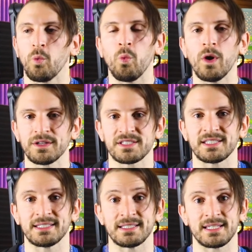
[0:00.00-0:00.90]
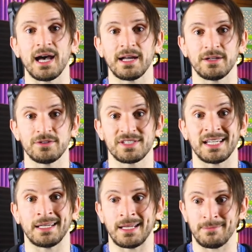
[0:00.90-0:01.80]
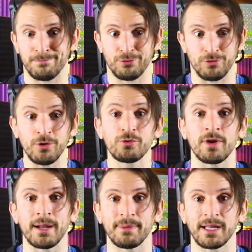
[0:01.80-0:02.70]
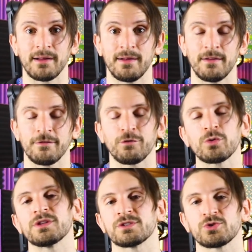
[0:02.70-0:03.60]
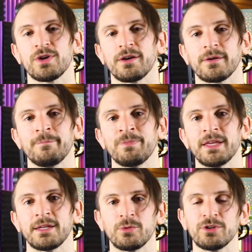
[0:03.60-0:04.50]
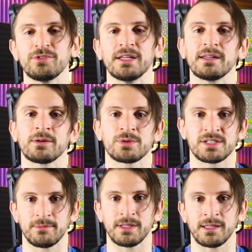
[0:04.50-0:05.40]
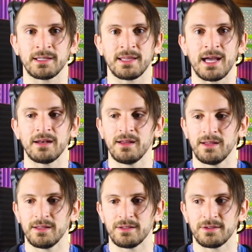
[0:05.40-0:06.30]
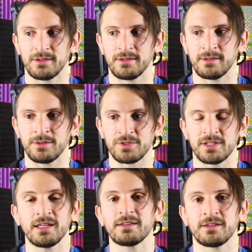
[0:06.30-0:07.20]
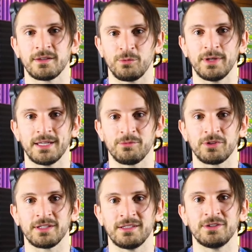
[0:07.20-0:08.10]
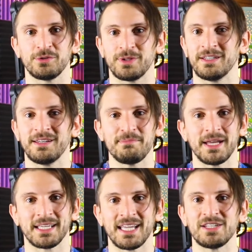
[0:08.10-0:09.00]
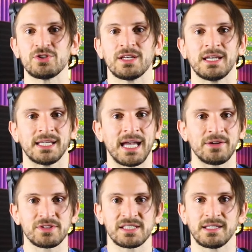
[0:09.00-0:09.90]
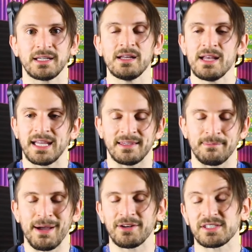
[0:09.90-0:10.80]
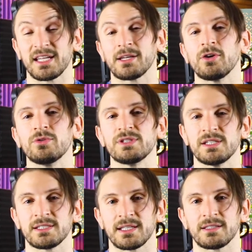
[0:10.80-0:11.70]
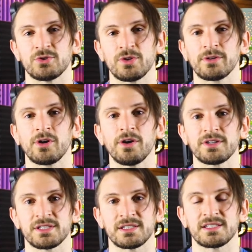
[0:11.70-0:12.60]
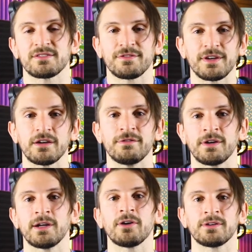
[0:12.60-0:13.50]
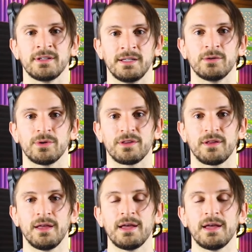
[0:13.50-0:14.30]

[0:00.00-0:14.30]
wants and desires and programming for this drug. Now, when you're dealing with something like that, there's nothing that we can really do. Any medication, any counseling, and the amount of psychoses that the drug causes, it's very, very hard to deal with.